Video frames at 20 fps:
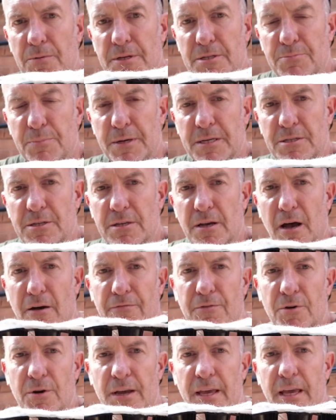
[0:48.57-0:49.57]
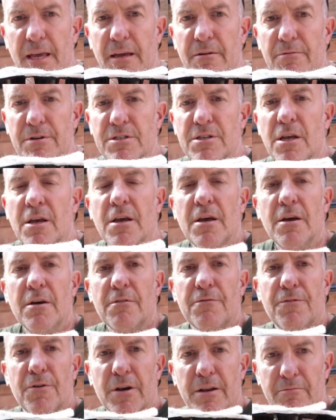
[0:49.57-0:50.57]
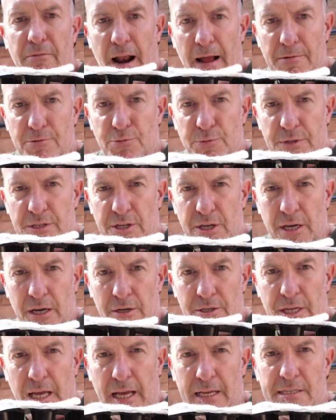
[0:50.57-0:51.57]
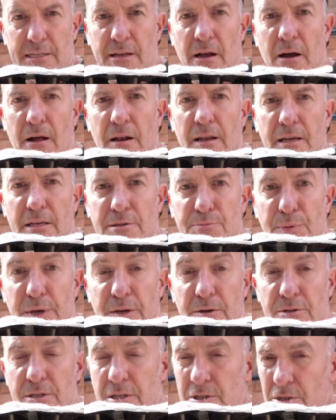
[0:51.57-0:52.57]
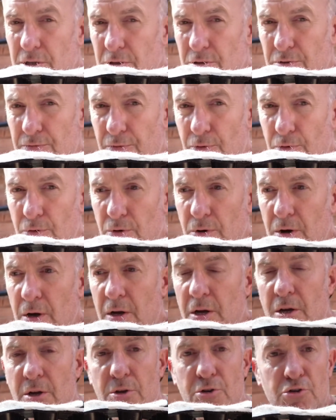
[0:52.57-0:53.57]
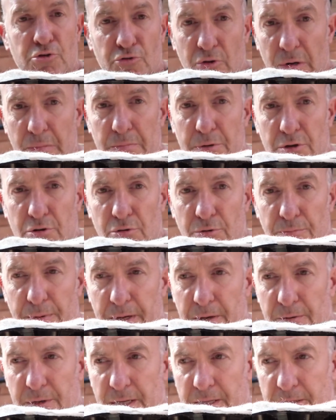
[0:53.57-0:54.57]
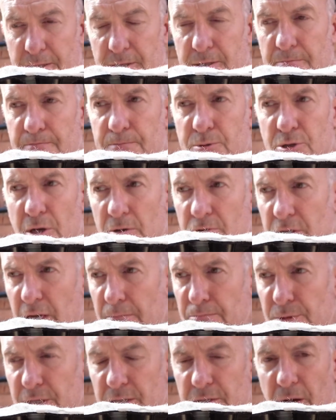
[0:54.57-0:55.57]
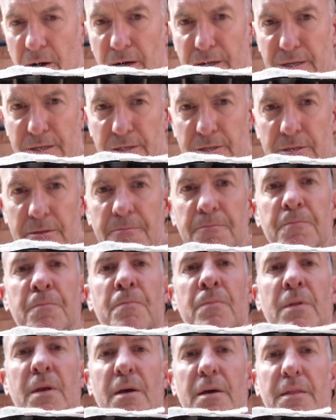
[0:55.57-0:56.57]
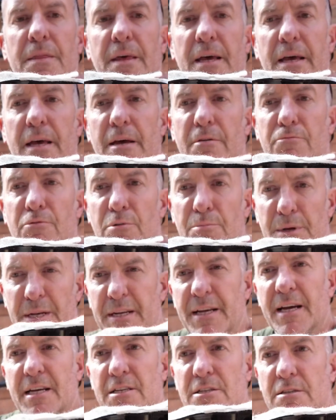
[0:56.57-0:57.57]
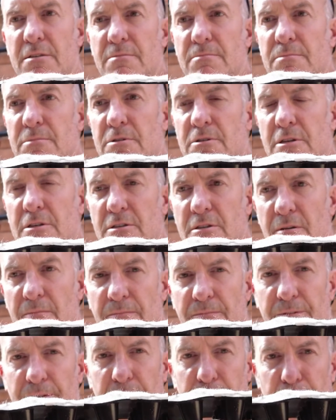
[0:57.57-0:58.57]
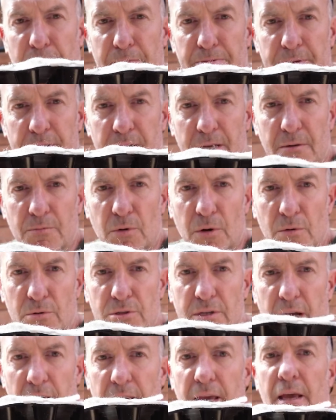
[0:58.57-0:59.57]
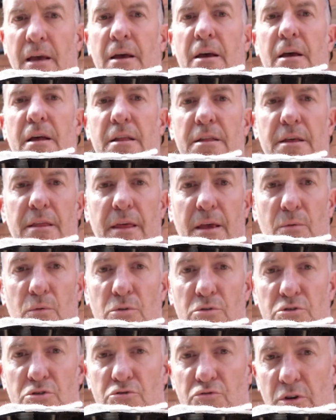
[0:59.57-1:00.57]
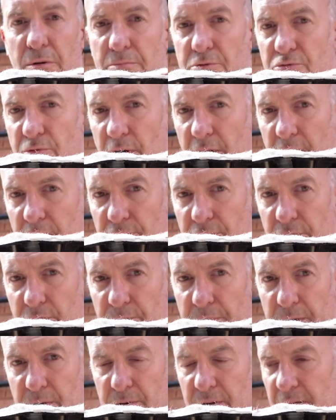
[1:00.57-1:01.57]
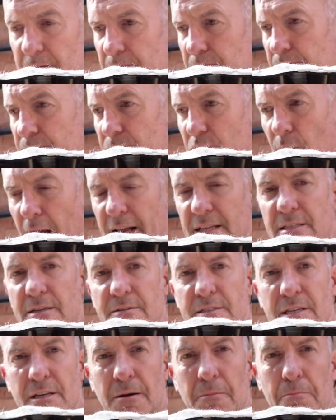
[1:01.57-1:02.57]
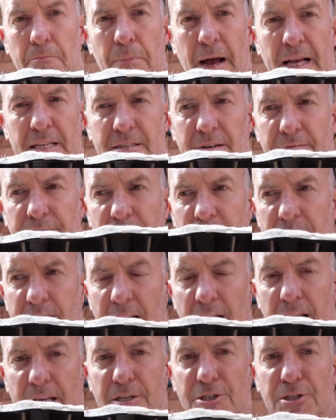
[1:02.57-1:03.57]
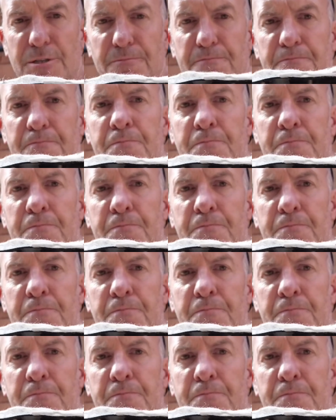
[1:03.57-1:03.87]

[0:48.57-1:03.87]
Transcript: piece that I've got here is fully wrapped with geotextile is because it's used for strips through buildings. So some designers in their remediation system for the property will say that they want strips running through the building to act as a passive ventilation